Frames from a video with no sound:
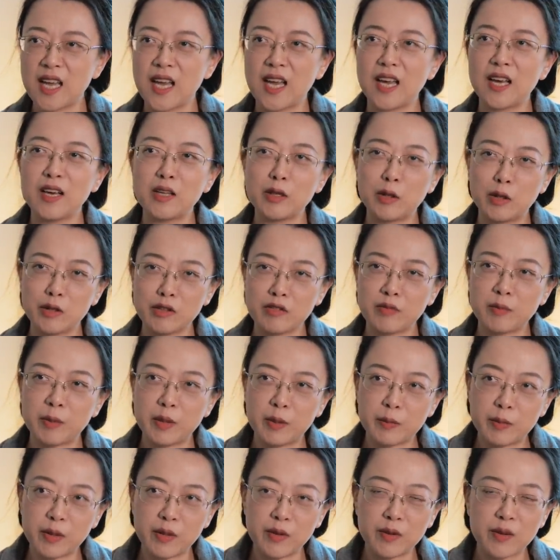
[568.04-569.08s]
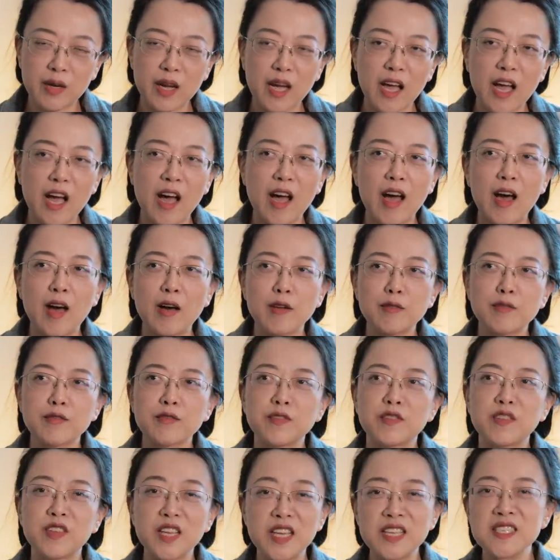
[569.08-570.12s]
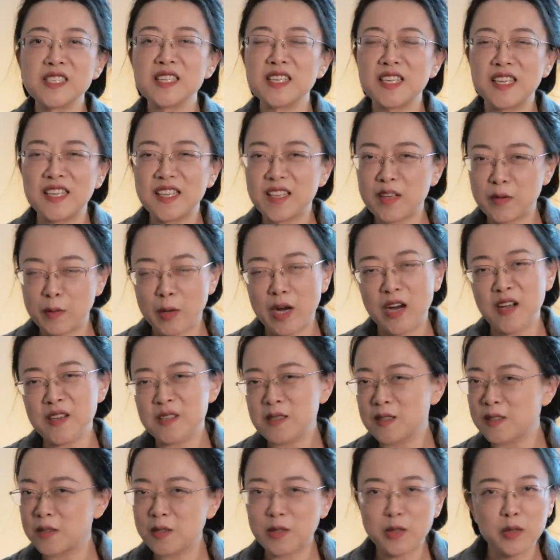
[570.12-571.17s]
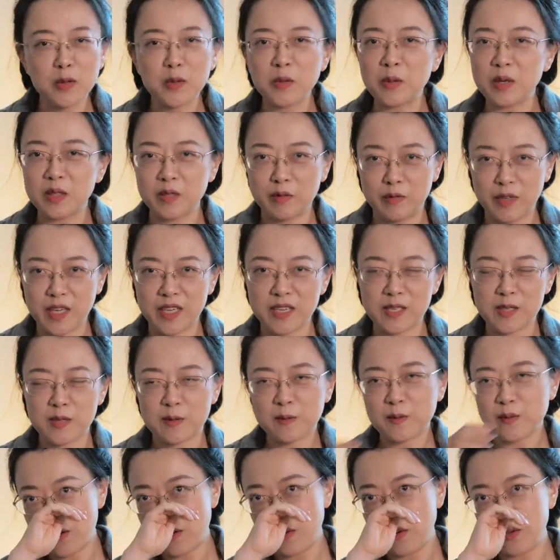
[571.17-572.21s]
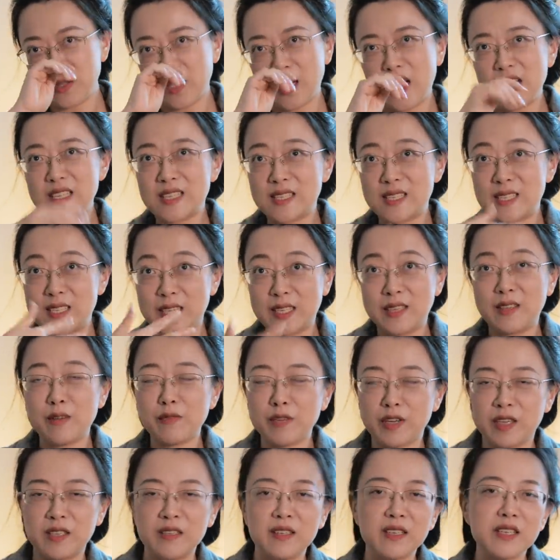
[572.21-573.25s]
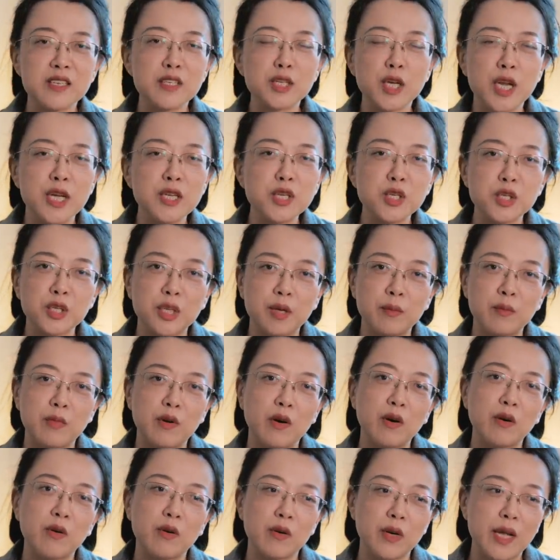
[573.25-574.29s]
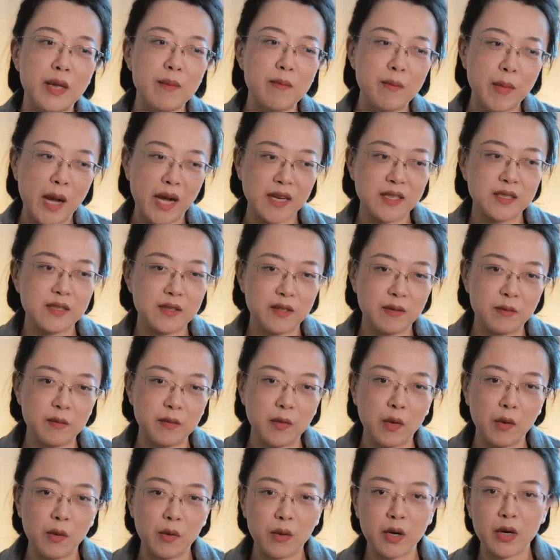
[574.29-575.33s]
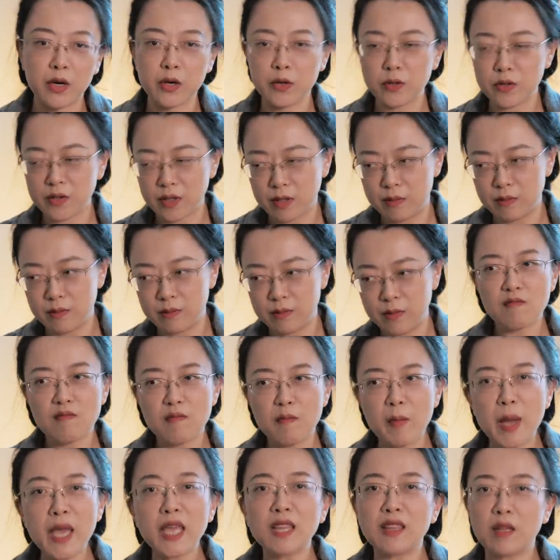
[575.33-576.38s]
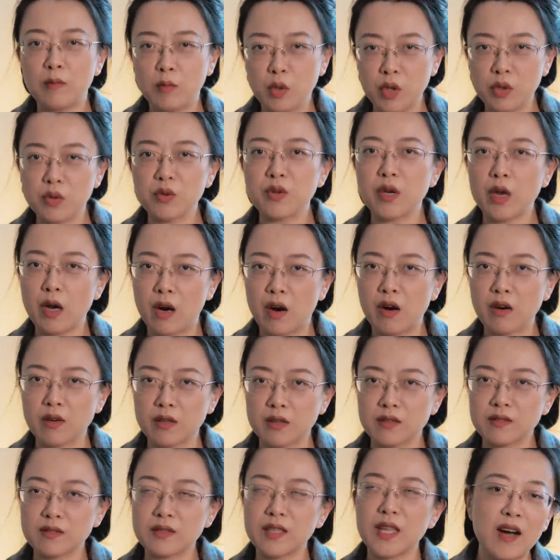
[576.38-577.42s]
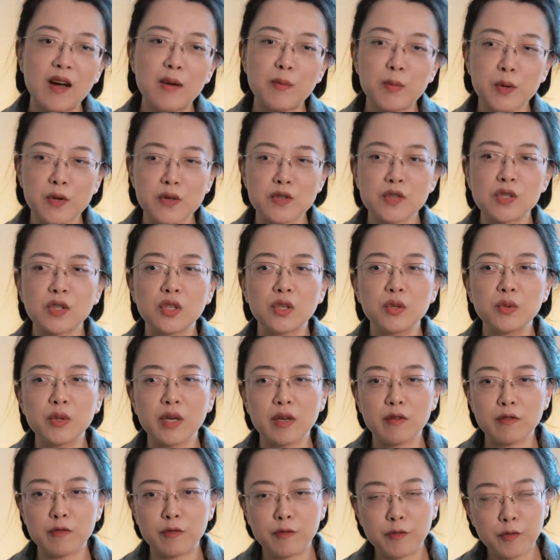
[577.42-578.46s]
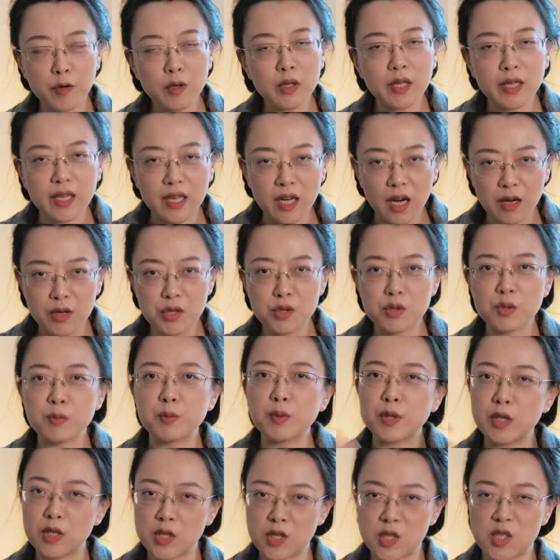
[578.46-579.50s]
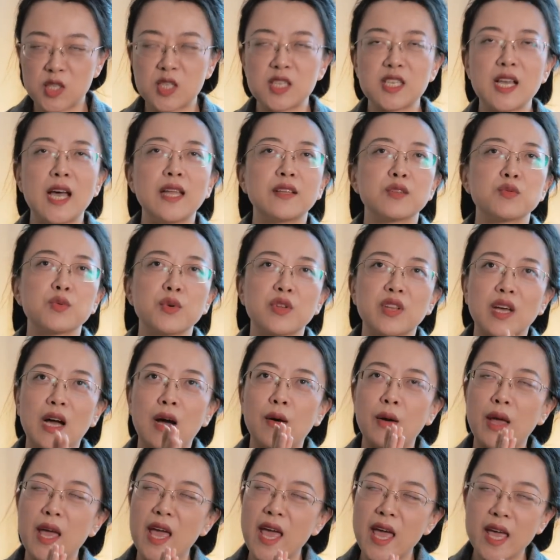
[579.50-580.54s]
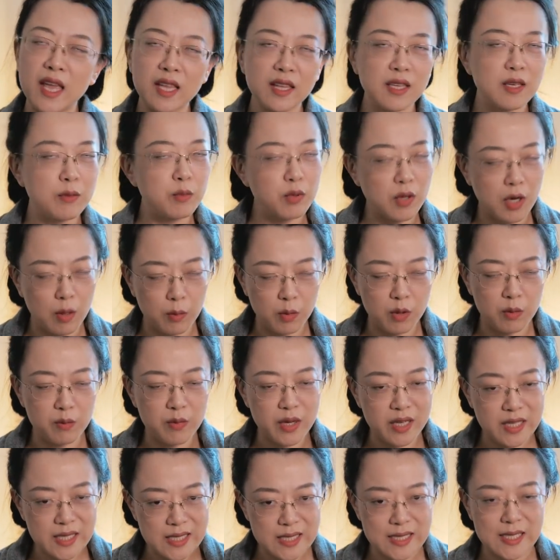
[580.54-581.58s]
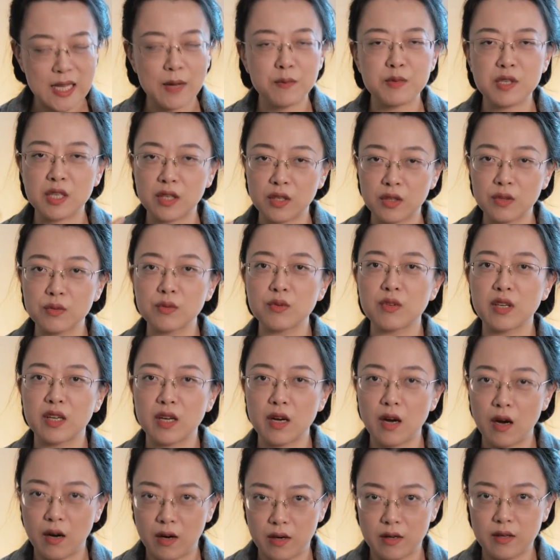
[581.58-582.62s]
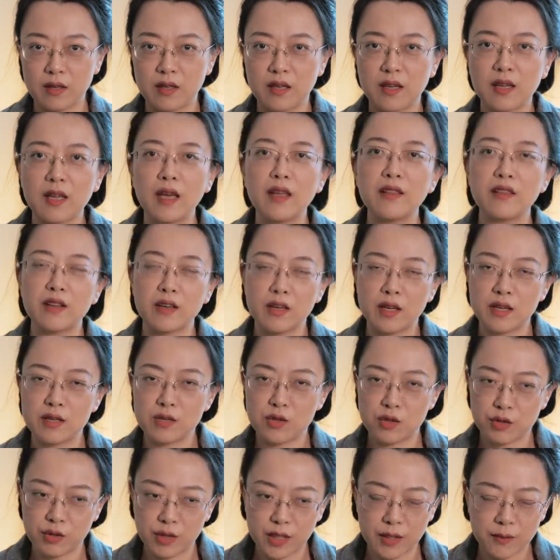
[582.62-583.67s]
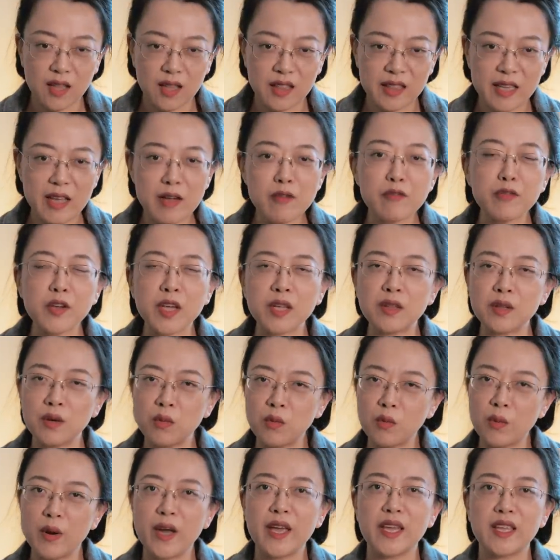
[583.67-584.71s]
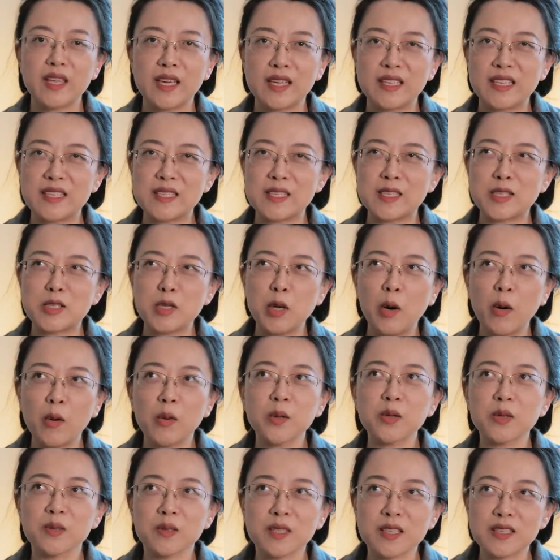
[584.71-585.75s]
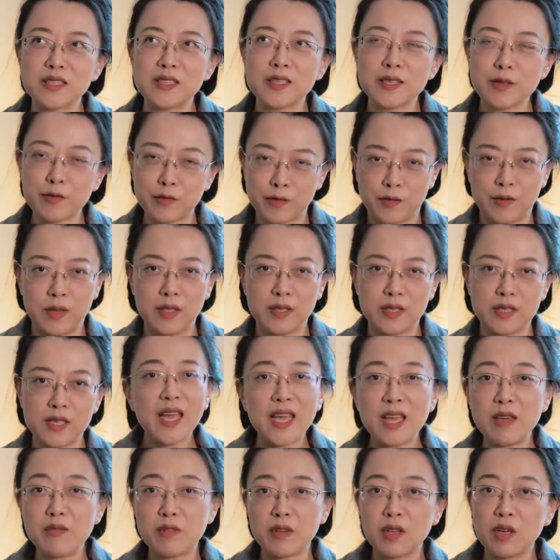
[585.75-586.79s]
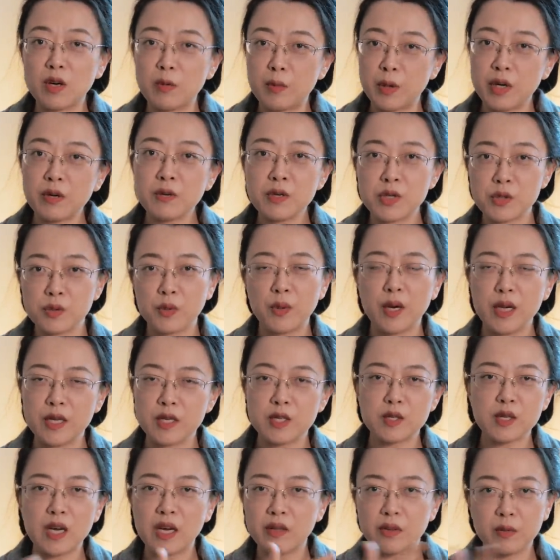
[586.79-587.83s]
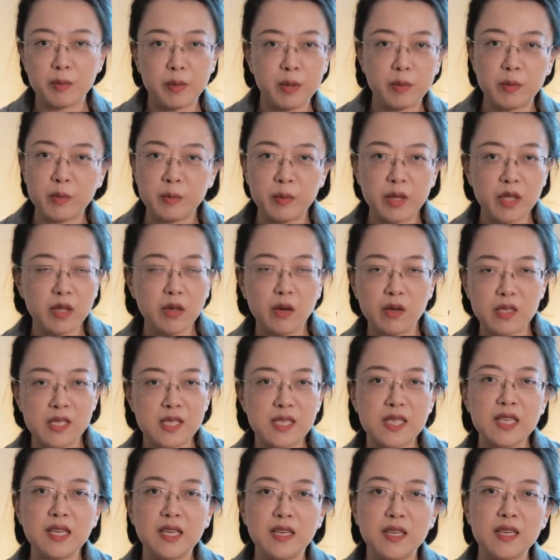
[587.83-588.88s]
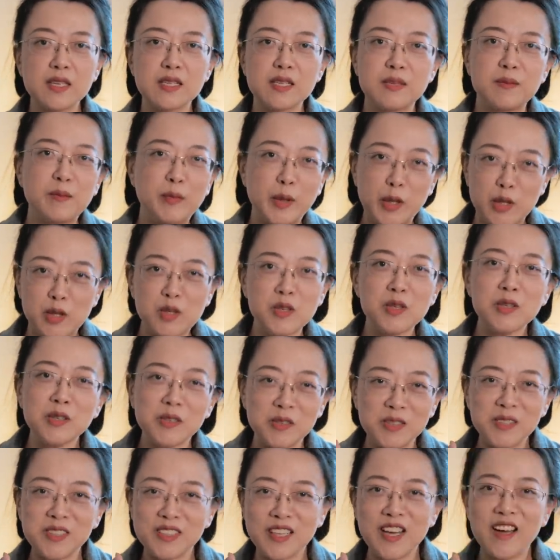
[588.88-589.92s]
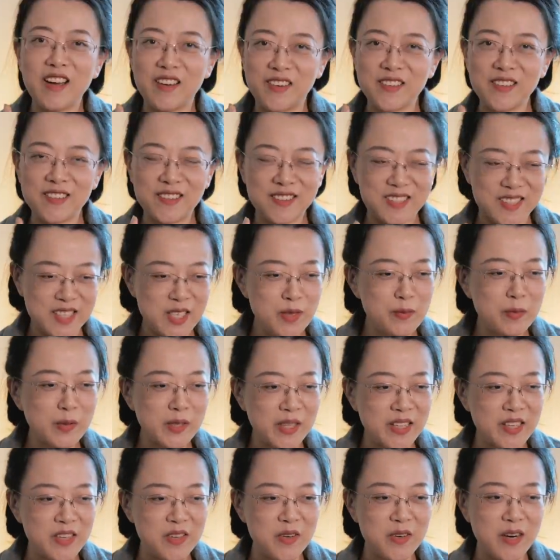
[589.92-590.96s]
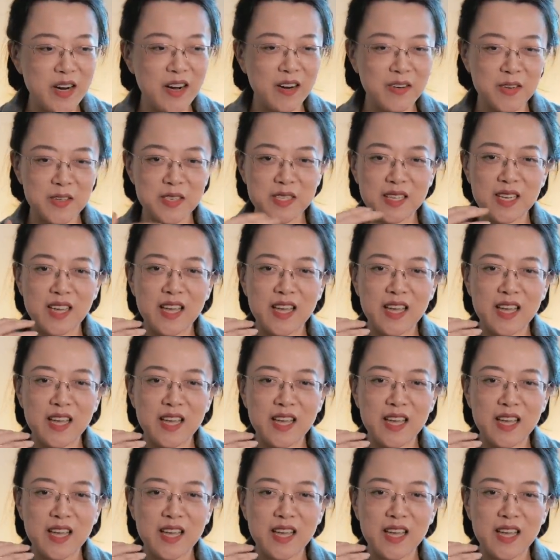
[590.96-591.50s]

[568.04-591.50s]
and a lot of people have things in their past that they don't want to face, or that has significantly changed them, or impacted them, or hurt them, made them who they are. A person who can fully, 100%, without any problem, accepting who they are and their history, live in a way that is totally different, even appearance-wise, other people may not see it, but you know deeply in your heart